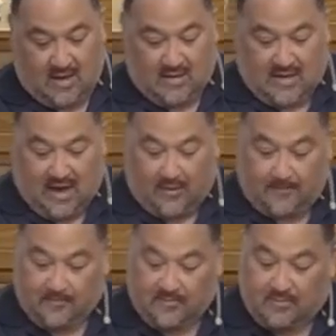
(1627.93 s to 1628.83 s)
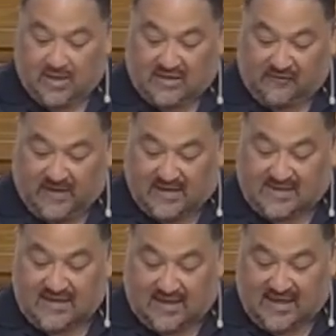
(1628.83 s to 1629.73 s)
Now, but if he
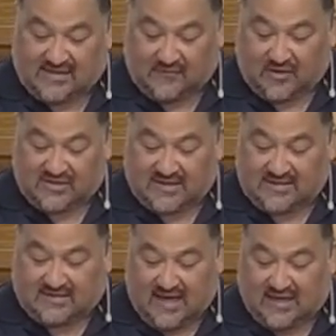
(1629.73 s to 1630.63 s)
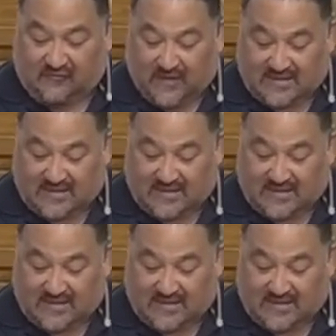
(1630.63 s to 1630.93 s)
doesn't listen, verse 16, if he